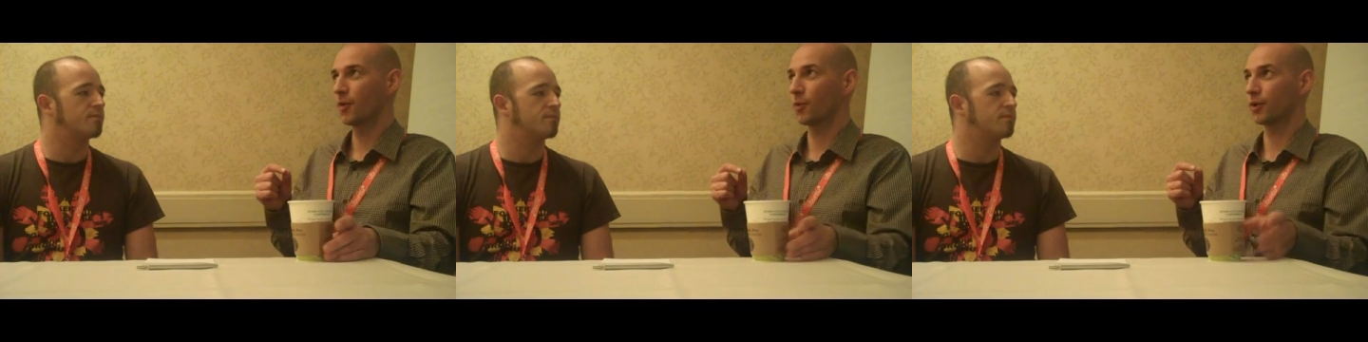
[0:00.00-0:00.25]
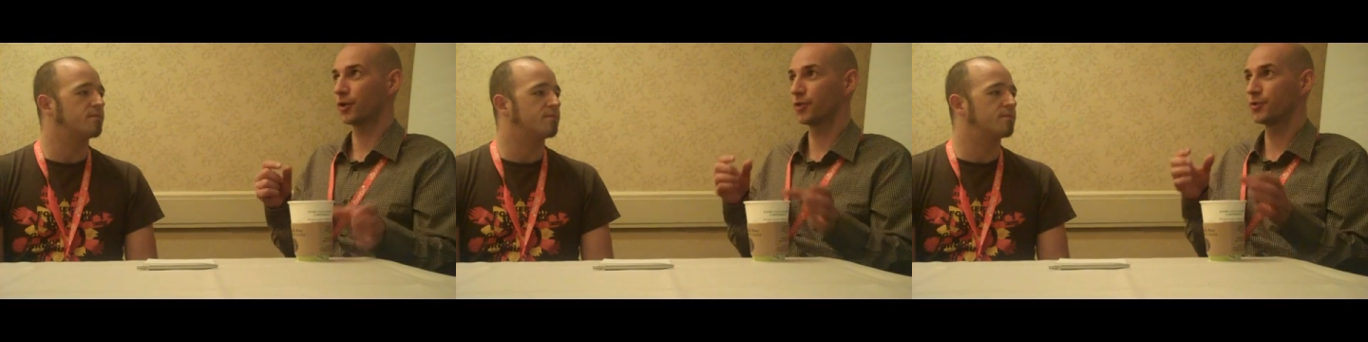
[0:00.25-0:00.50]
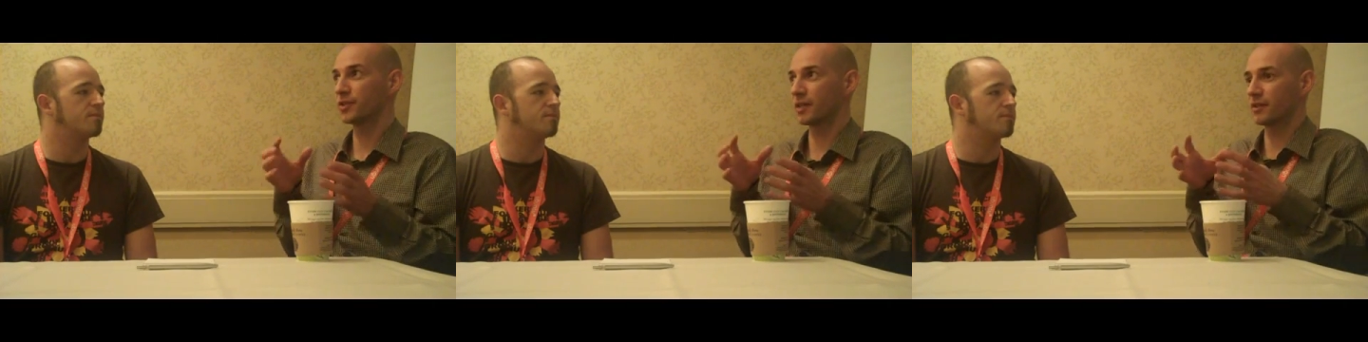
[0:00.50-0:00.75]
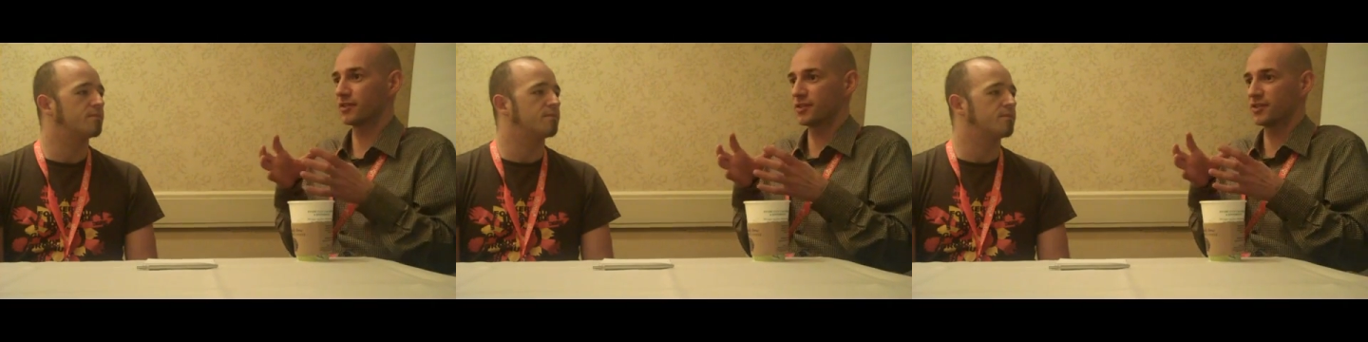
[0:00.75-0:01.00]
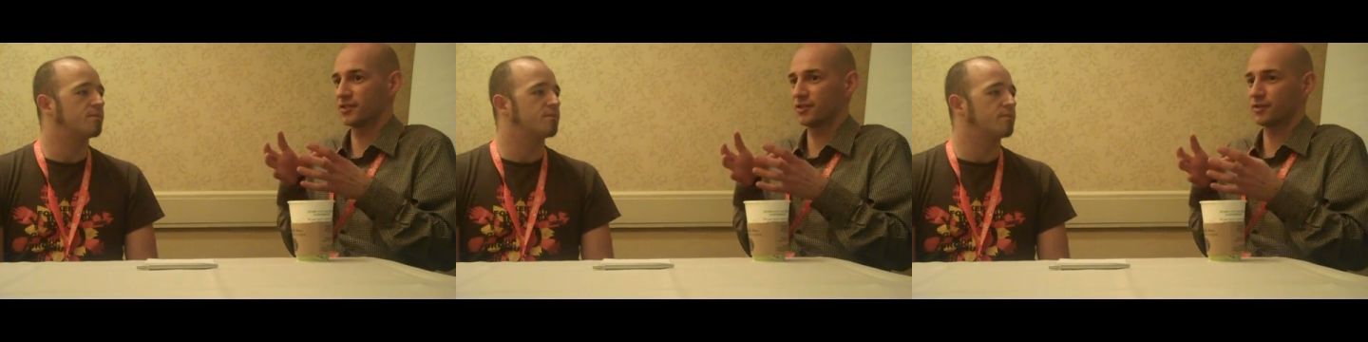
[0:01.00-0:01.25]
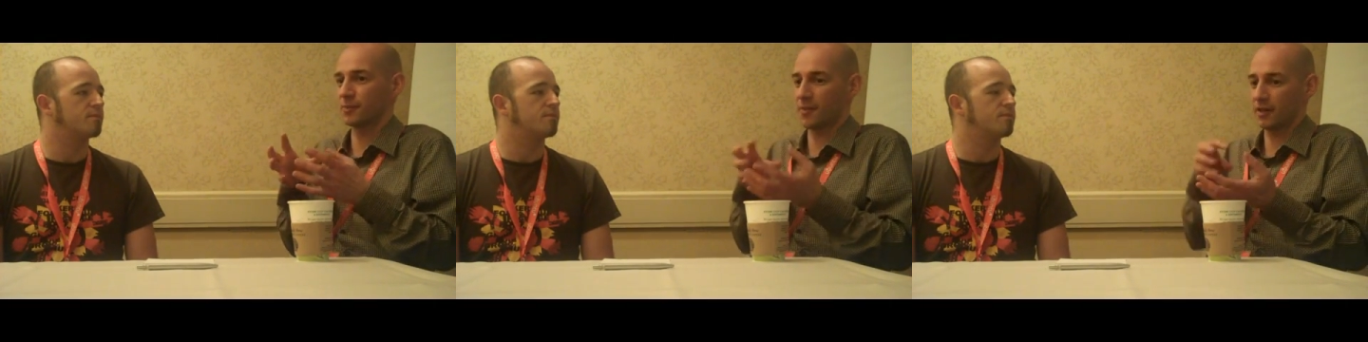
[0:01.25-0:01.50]
Speaker 1: we're using the
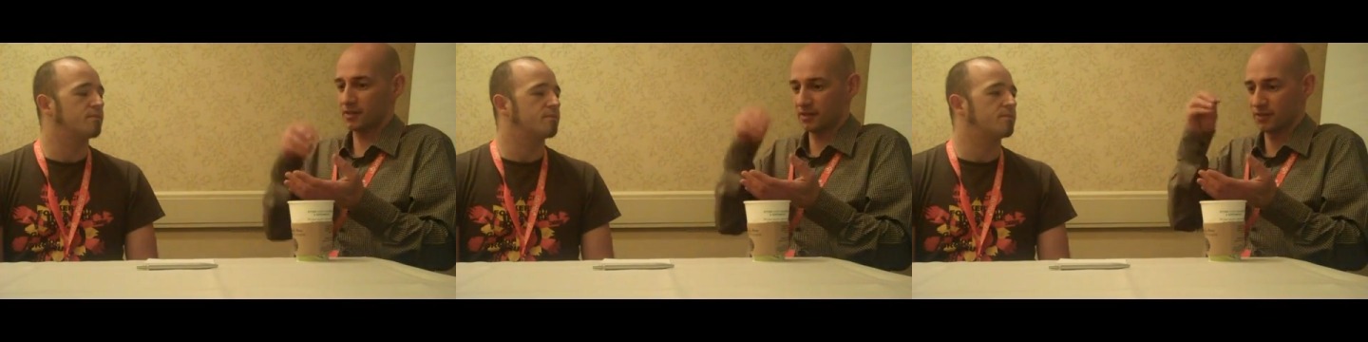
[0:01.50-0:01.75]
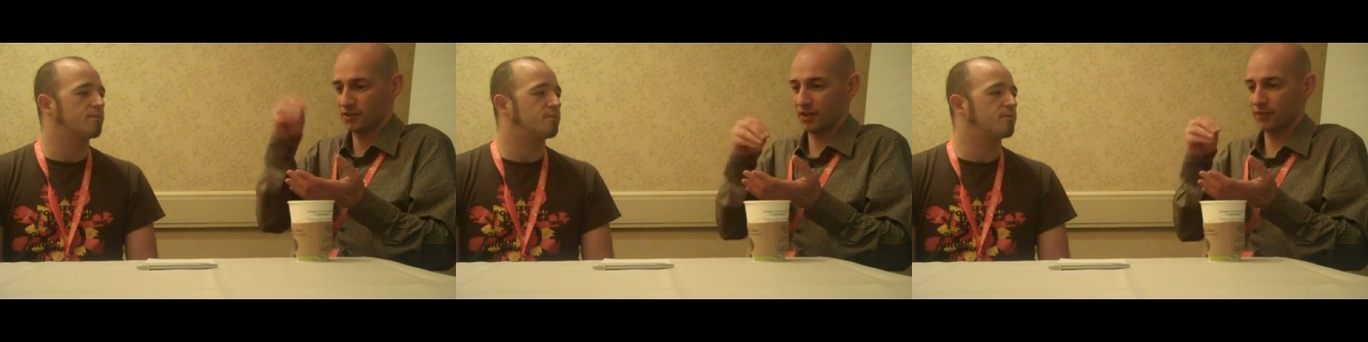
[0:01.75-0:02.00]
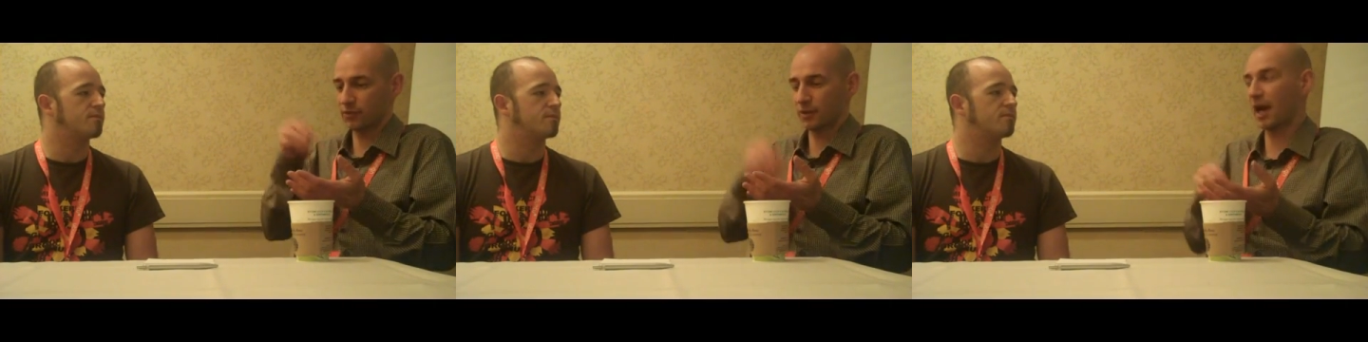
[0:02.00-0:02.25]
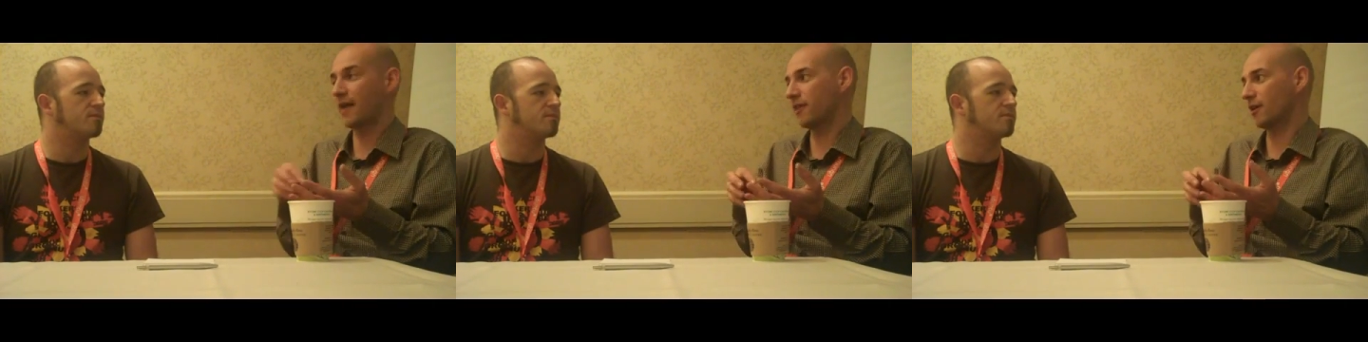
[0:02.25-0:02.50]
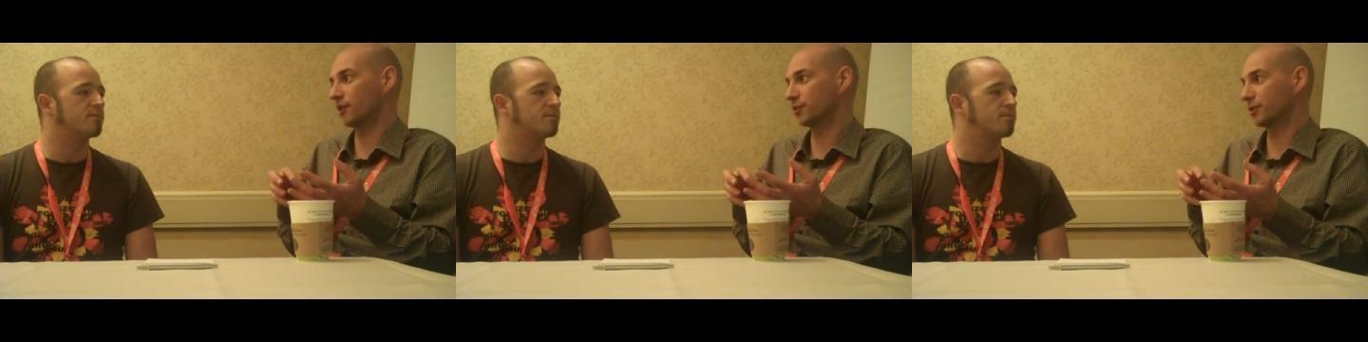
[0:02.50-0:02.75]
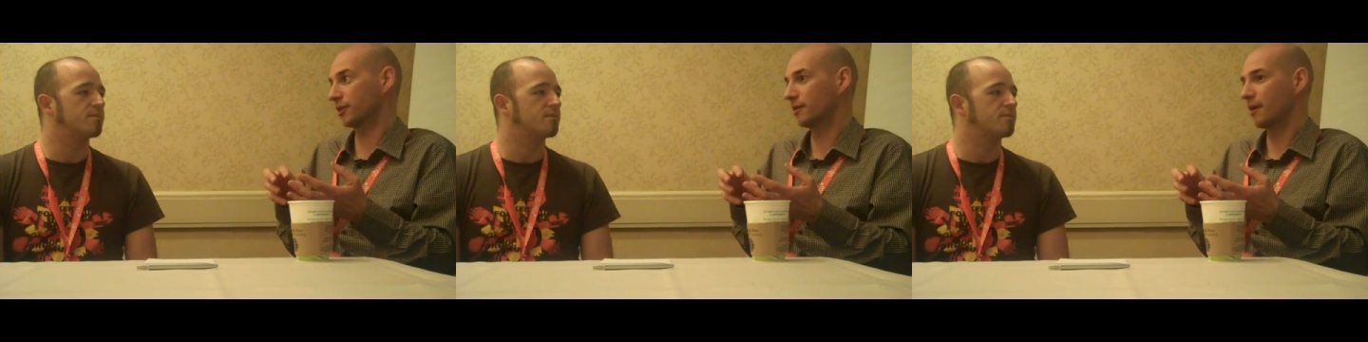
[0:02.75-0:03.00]
system that is the software and the
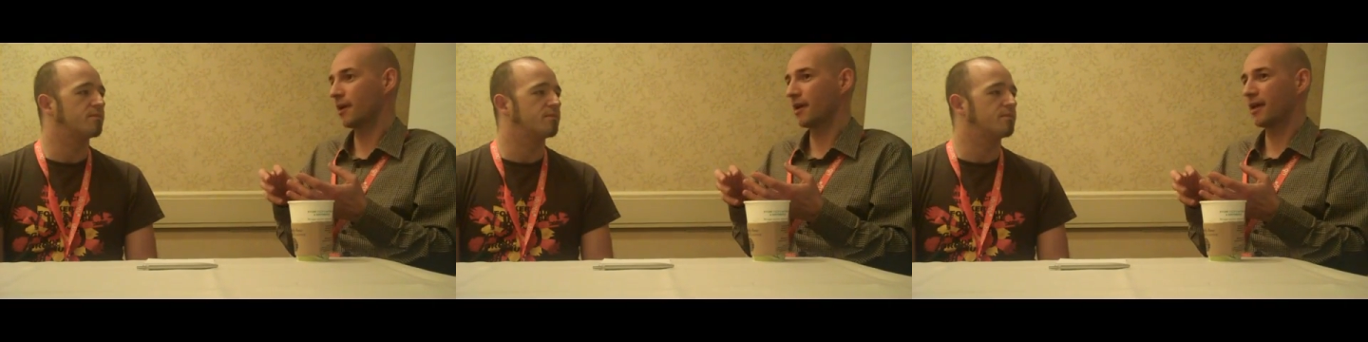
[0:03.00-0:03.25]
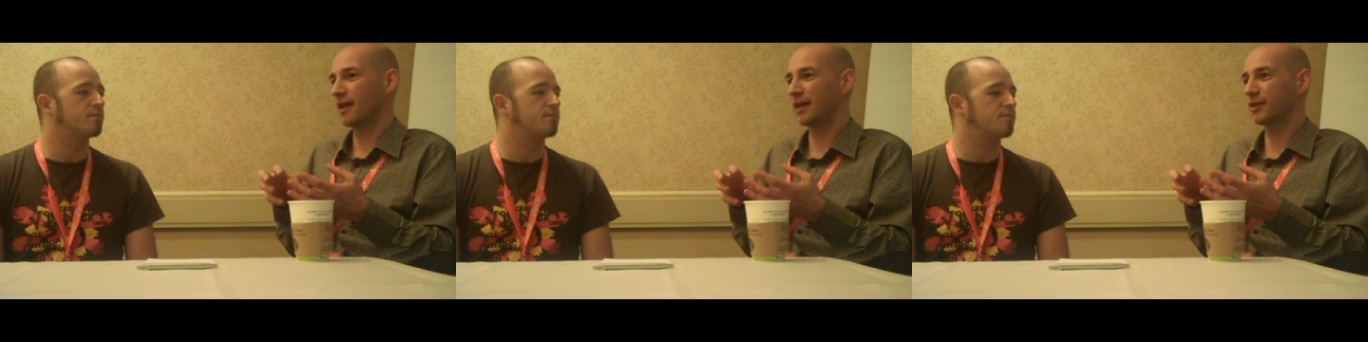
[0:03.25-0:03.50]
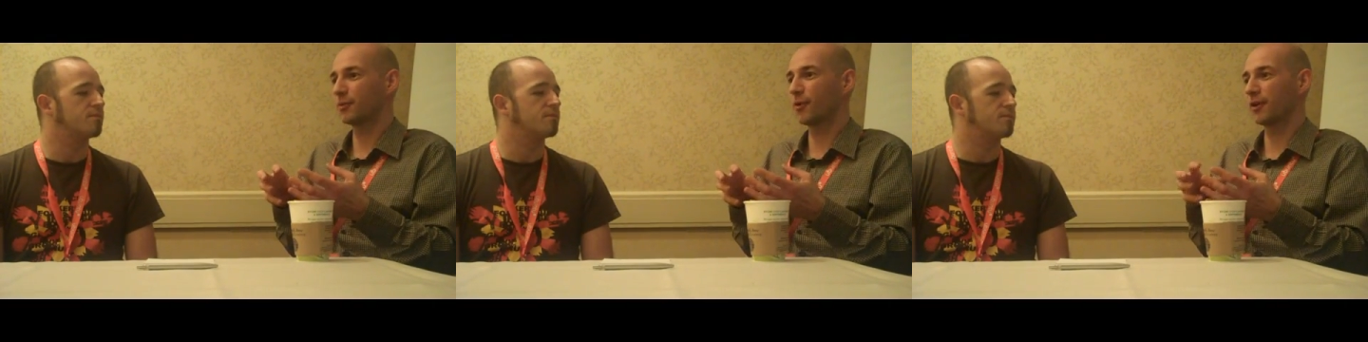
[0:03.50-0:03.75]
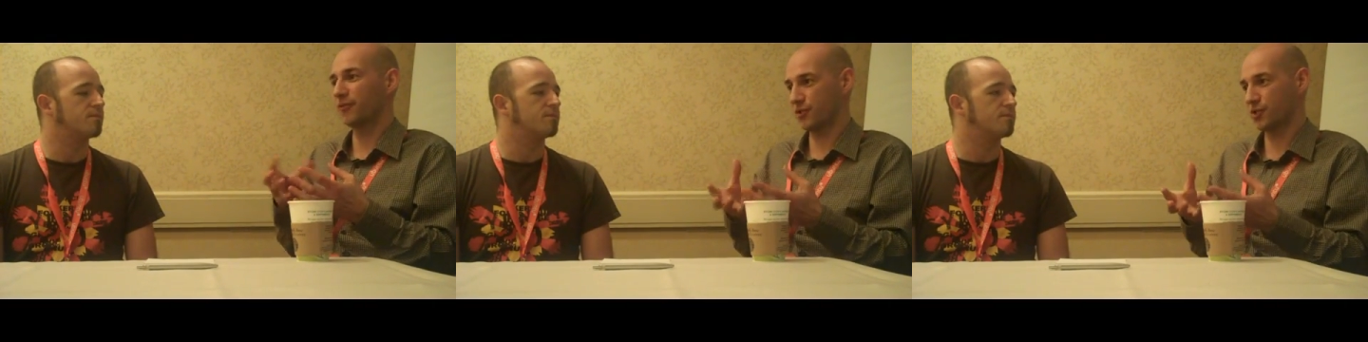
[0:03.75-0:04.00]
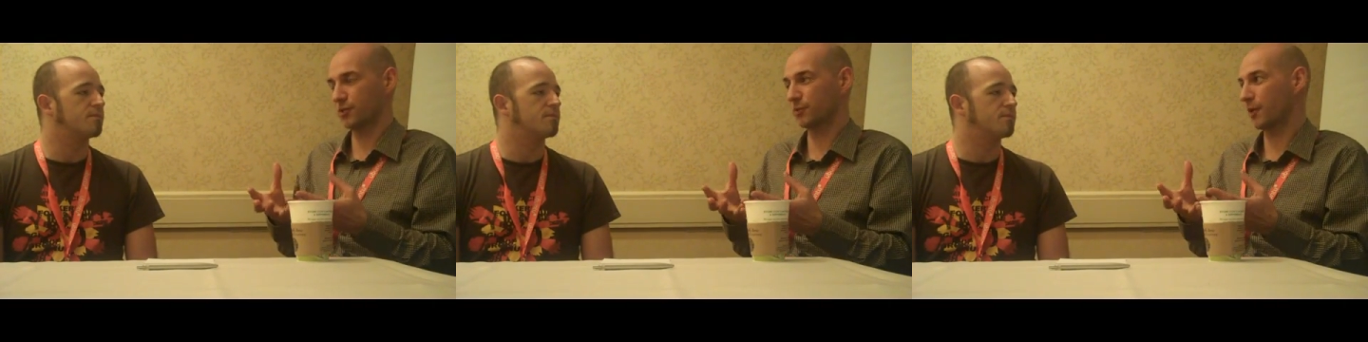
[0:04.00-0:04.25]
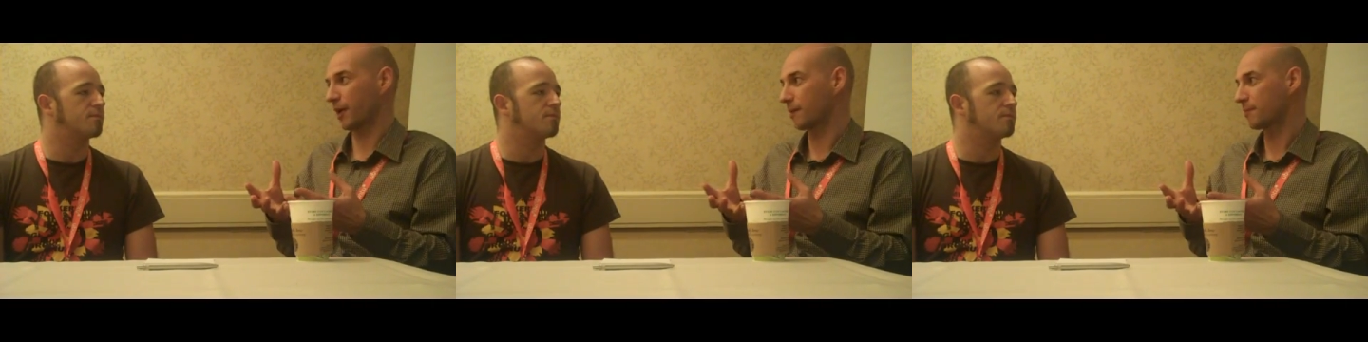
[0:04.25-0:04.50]
hardware in a more efficient
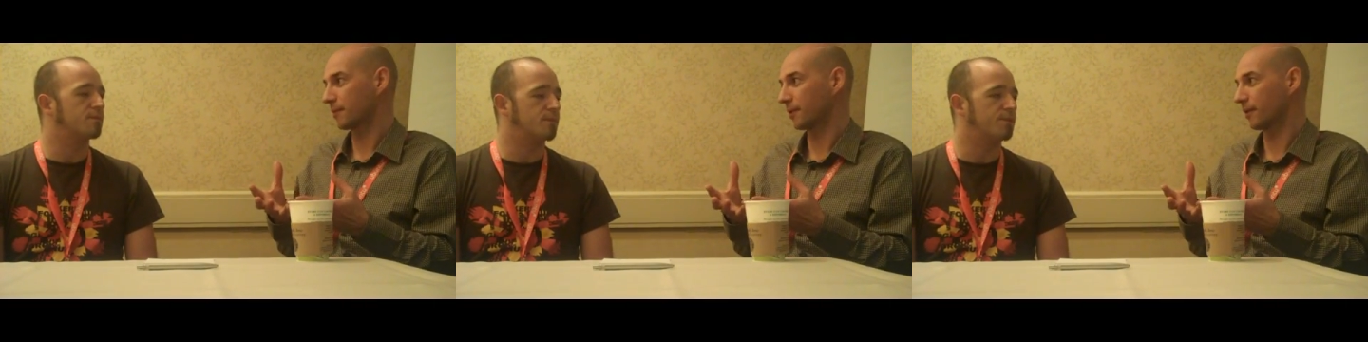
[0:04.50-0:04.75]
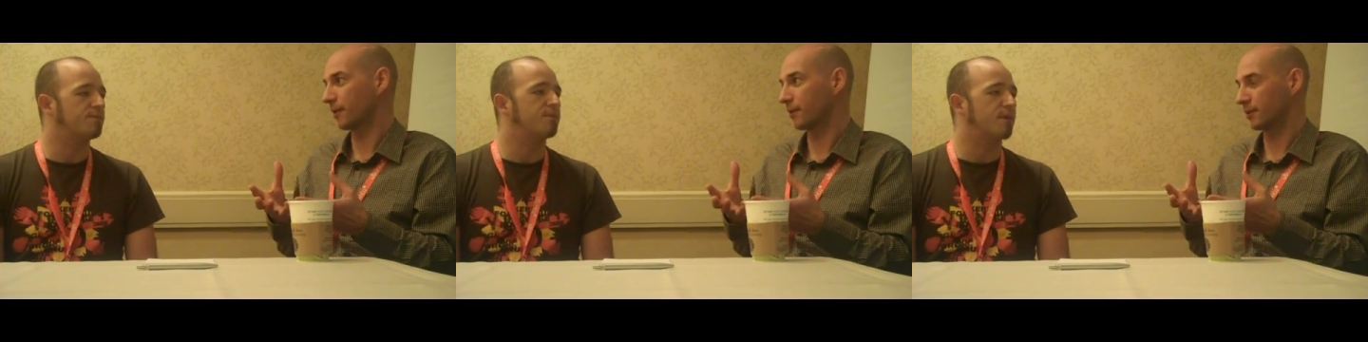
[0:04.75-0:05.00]
way. Uh,